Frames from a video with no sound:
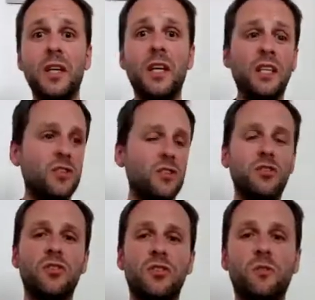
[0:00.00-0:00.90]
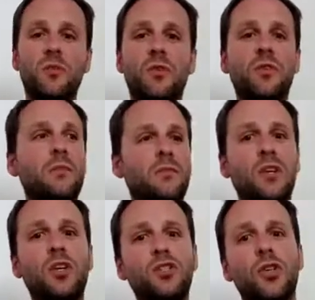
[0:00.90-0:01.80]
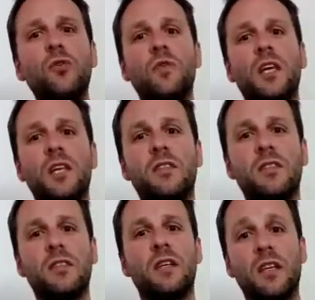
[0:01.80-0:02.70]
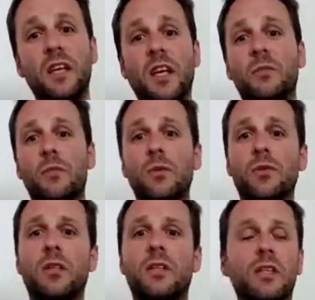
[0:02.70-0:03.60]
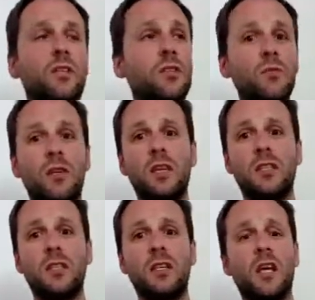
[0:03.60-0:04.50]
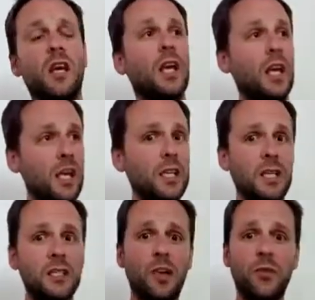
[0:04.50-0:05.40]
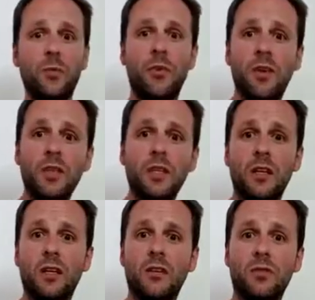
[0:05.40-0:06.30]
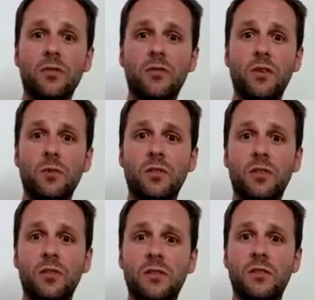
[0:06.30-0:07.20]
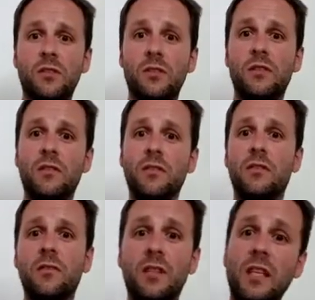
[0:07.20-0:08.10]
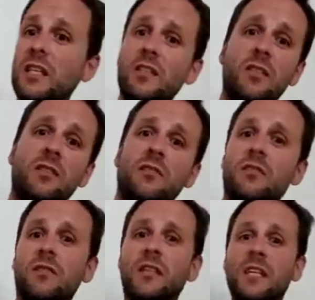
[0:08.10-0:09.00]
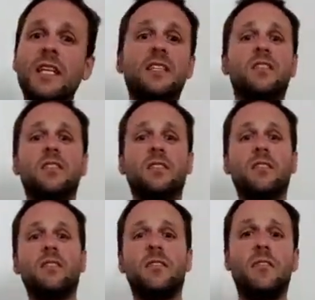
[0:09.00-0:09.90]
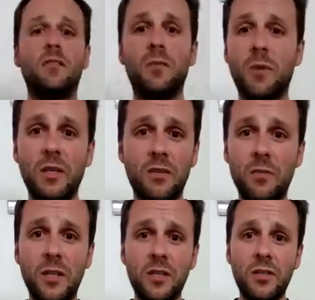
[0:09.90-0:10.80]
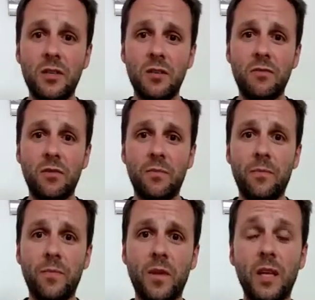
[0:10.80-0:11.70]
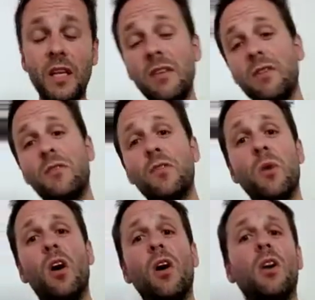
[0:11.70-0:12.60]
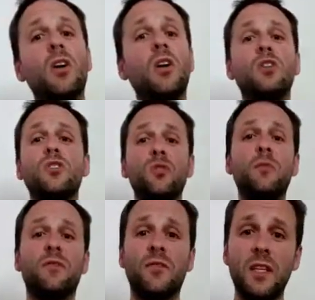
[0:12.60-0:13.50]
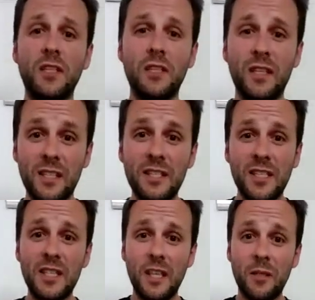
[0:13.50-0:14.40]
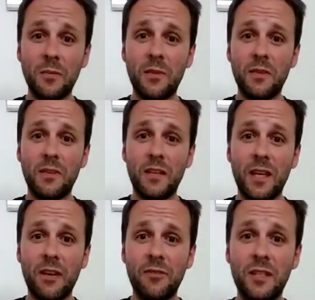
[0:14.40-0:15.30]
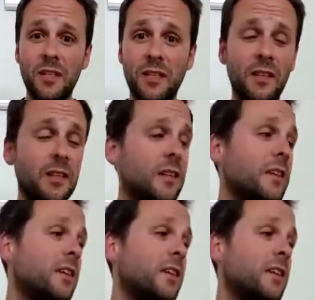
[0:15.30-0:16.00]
And it's not just a program of do this and then get bored. It's do this, and here's how to progress it across 3 months. At least. at least, depending on where you're starting from. And even if you are super fit, it'll still help. I guarantee it.